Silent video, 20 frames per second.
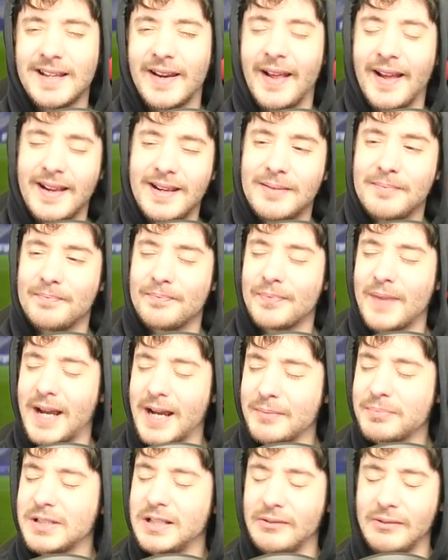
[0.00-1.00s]
today.
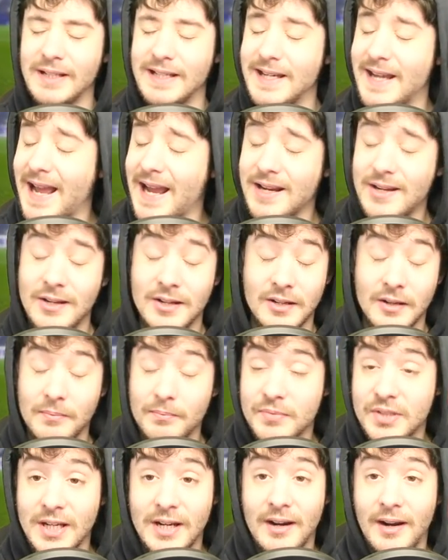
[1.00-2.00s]
Absolutely
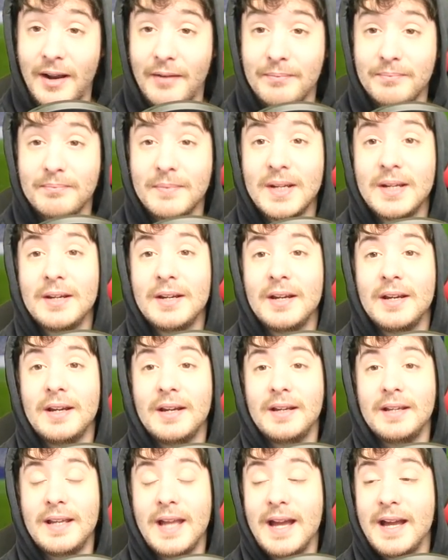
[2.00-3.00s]
knackered. So
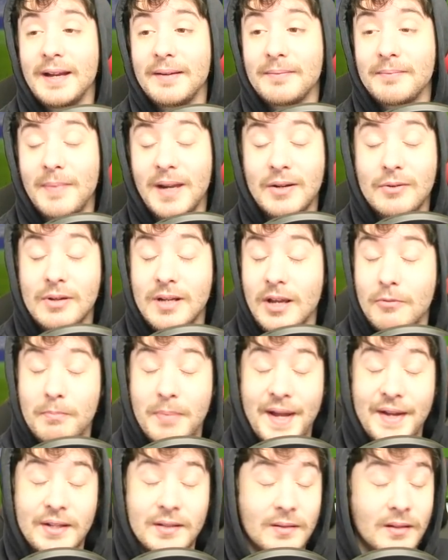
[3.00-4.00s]
I could go
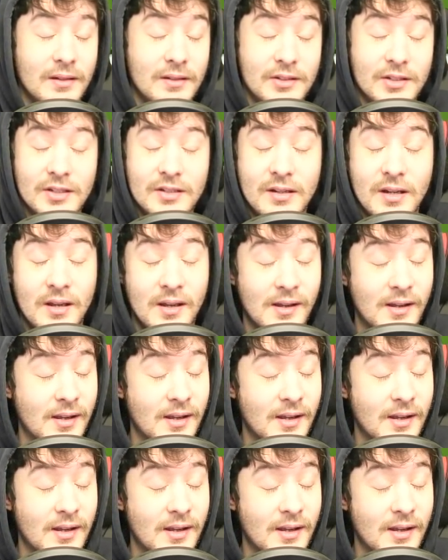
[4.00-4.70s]
to bed and just...